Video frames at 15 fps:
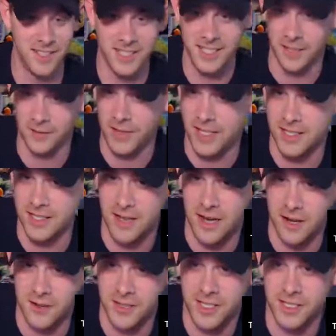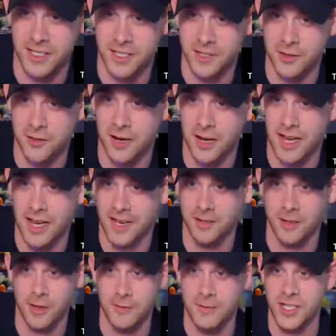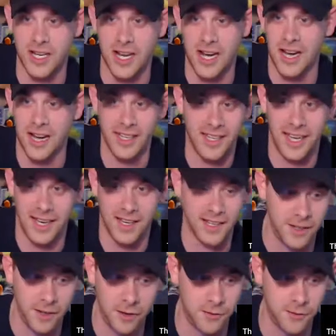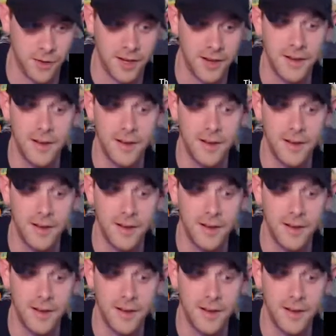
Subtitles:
stuff that his daughters can do at a claw machine, I can't get over it.